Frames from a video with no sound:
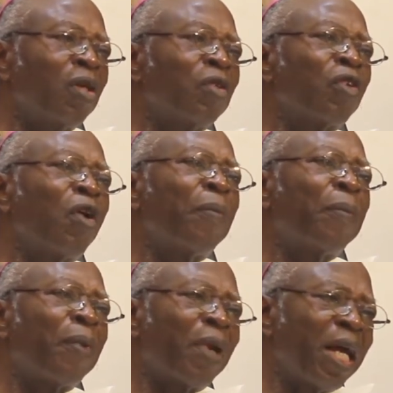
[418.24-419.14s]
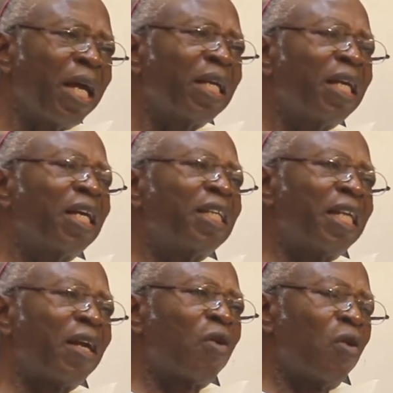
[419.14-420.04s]
So pray
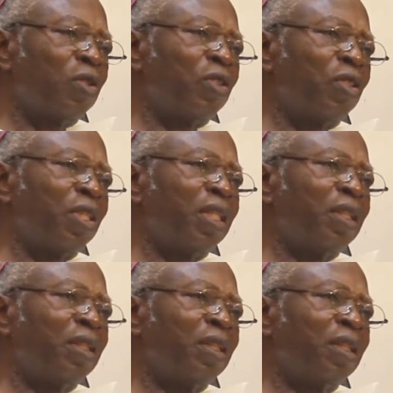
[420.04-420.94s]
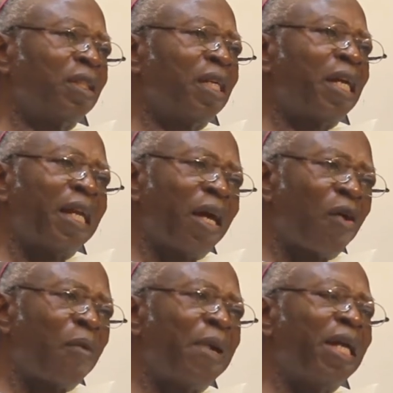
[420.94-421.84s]
the rosary,
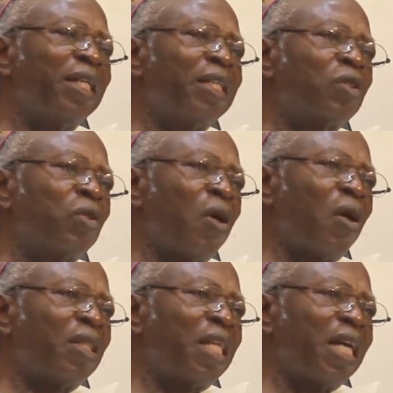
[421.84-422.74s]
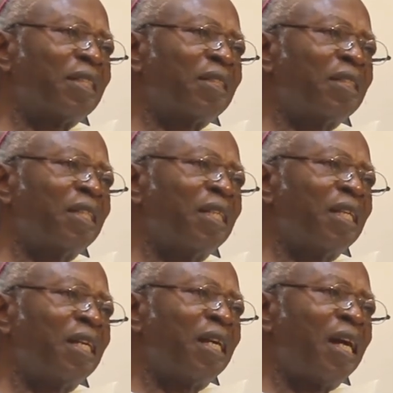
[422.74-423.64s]
recommend it to others.
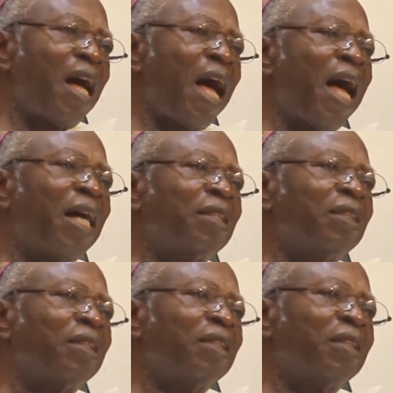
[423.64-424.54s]
And